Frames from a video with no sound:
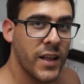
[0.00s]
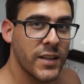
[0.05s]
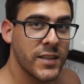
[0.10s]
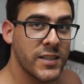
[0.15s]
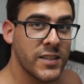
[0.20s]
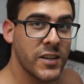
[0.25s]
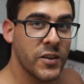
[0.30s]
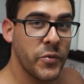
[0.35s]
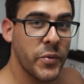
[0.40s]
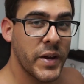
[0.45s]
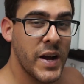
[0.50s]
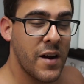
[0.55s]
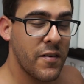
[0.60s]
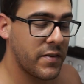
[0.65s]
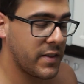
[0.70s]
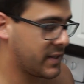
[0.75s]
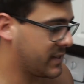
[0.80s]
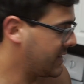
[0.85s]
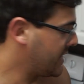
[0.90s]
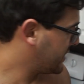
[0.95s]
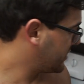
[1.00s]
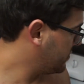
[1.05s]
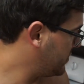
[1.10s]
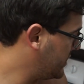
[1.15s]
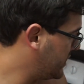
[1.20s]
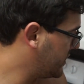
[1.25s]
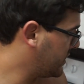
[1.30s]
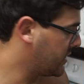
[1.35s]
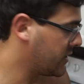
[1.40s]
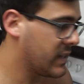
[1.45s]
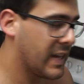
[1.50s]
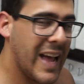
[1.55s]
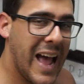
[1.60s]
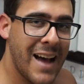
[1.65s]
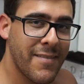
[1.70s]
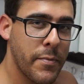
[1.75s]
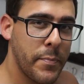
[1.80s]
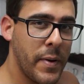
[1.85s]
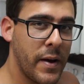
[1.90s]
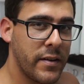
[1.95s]
let's see what we got for this next meal.
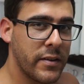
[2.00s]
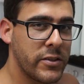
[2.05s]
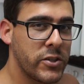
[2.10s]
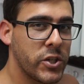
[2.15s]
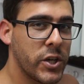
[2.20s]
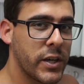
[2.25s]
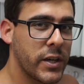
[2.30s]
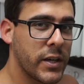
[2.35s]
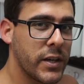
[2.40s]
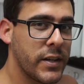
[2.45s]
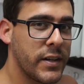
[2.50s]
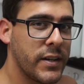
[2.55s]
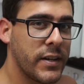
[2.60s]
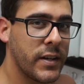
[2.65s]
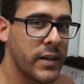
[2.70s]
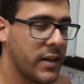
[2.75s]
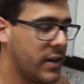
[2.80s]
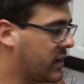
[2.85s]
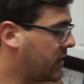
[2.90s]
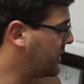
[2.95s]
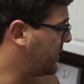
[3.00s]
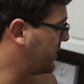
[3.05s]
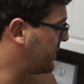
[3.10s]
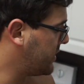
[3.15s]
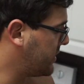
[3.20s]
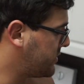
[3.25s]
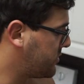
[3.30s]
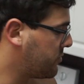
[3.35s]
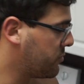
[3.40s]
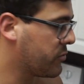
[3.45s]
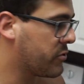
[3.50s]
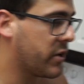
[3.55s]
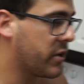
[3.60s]
Half a pound of chicken, uh, some